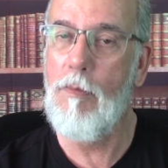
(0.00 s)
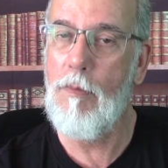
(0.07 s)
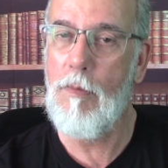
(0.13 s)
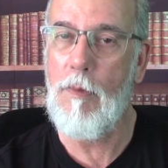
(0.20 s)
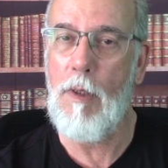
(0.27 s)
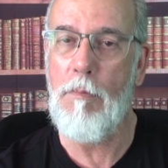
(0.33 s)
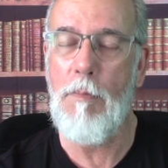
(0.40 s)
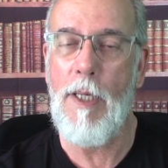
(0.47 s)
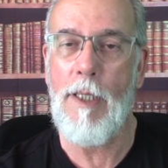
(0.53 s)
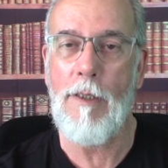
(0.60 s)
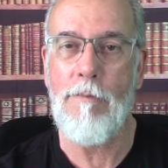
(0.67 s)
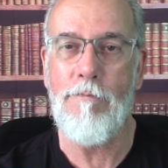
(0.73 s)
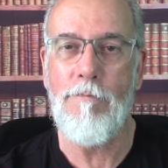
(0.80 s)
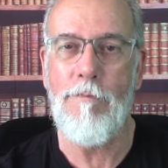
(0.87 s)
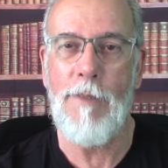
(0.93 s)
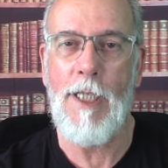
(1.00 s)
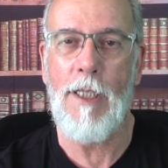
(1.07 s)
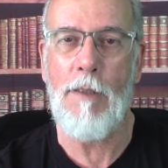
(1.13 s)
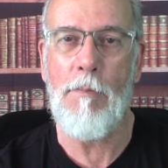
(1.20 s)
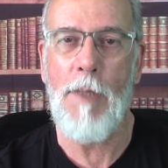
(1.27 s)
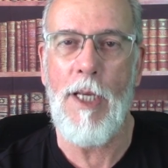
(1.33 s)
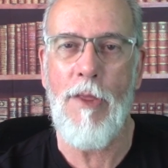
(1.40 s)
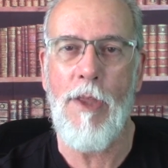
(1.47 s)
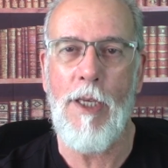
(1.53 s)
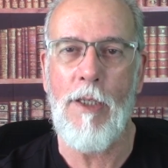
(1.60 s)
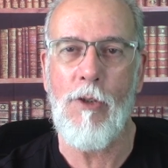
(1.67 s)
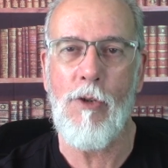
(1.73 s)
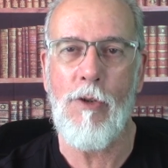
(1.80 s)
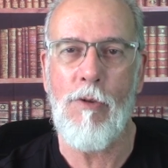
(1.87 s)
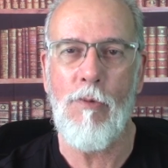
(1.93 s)
I better get my
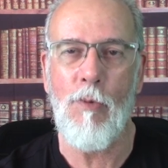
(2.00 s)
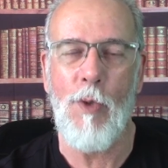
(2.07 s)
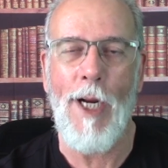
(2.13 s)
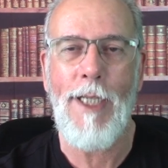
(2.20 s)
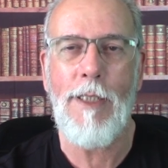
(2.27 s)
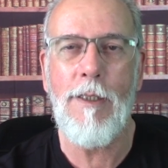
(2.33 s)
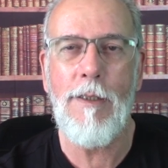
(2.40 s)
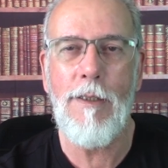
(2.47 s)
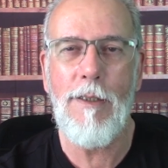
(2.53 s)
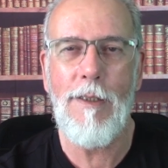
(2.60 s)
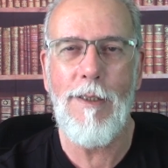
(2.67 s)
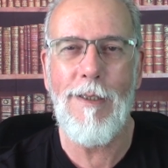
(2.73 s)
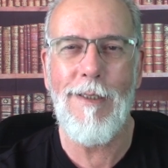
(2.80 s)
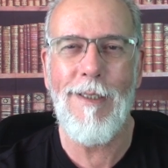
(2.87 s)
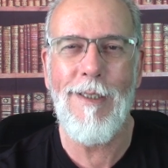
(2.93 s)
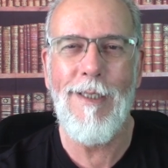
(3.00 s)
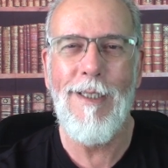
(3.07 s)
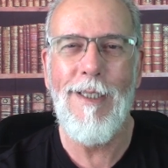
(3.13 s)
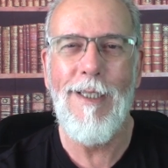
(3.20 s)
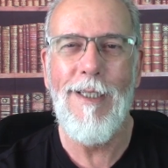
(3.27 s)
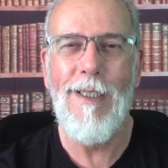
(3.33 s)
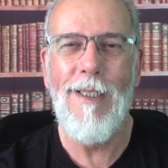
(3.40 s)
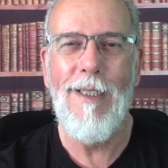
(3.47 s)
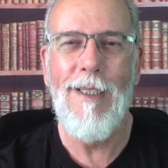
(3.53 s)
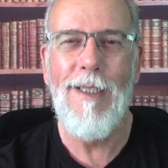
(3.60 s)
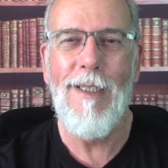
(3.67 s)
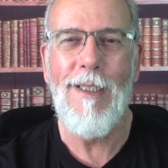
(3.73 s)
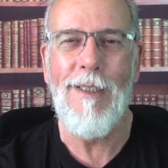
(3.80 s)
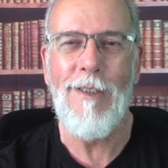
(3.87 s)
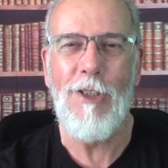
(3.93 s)
things right
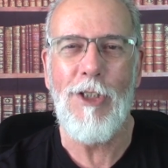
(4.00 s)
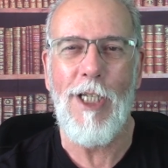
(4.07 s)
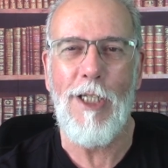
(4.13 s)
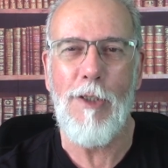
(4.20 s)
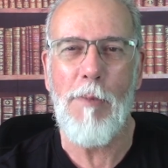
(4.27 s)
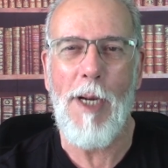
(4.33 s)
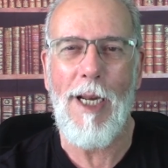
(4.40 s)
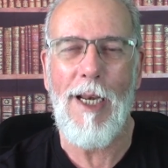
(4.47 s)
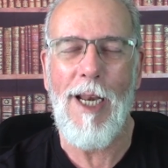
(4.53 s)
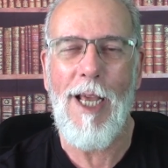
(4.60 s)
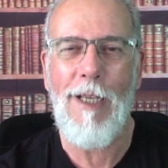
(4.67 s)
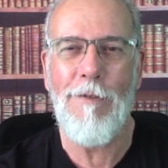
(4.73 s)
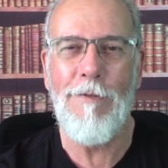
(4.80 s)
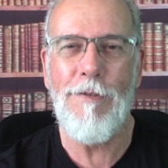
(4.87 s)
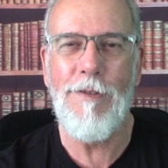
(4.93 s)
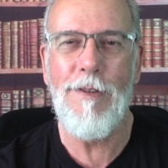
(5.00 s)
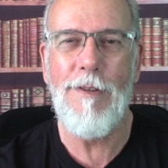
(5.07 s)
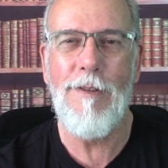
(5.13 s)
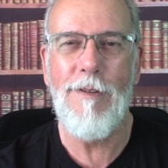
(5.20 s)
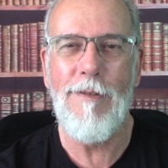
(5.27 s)
and change my life.